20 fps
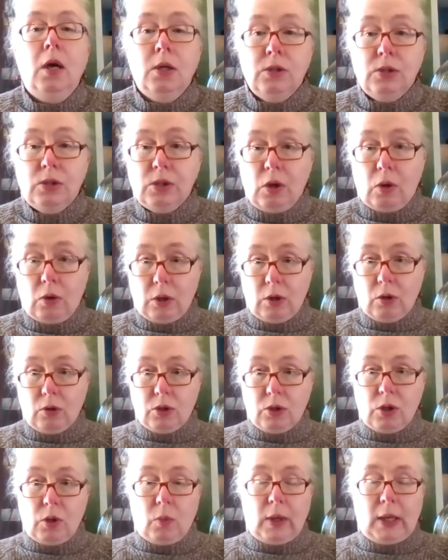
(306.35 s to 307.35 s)
So you're
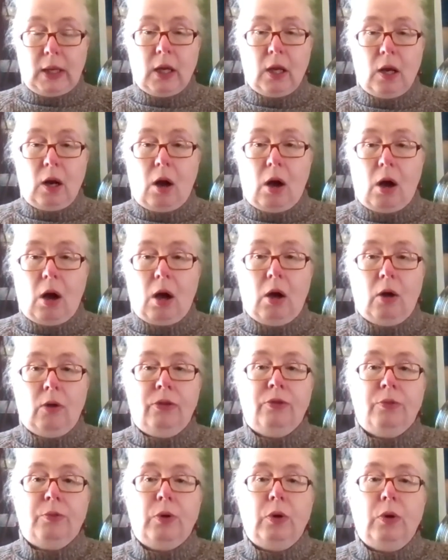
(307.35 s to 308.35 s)
doing it
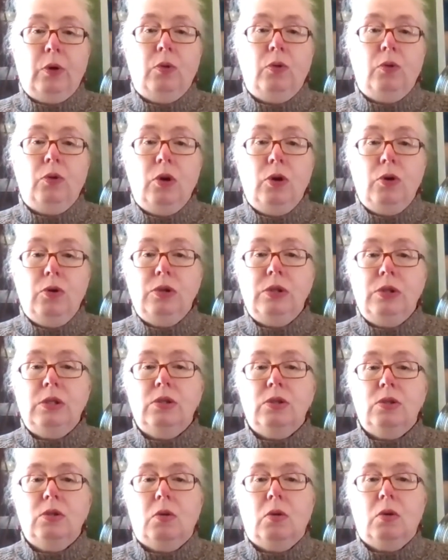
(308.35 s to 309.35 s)
all through news
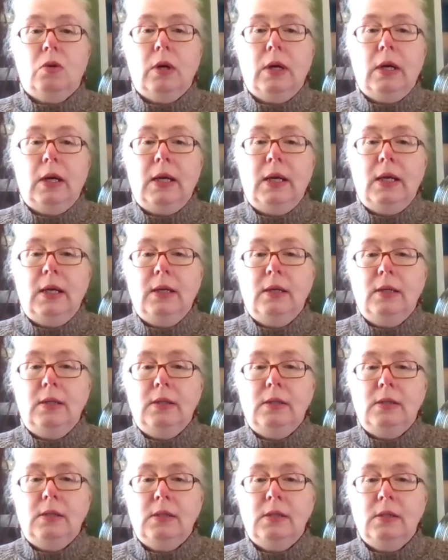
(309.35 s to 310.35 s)

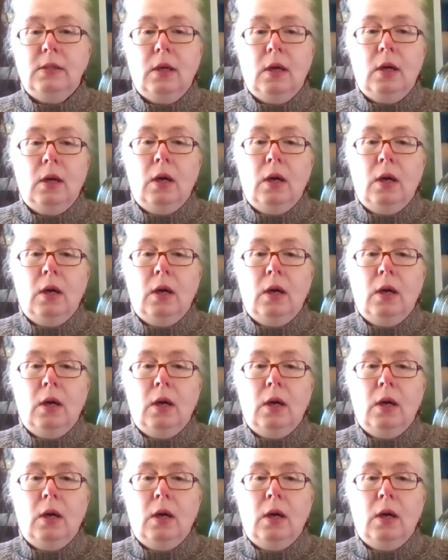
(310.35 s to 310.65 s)
stories,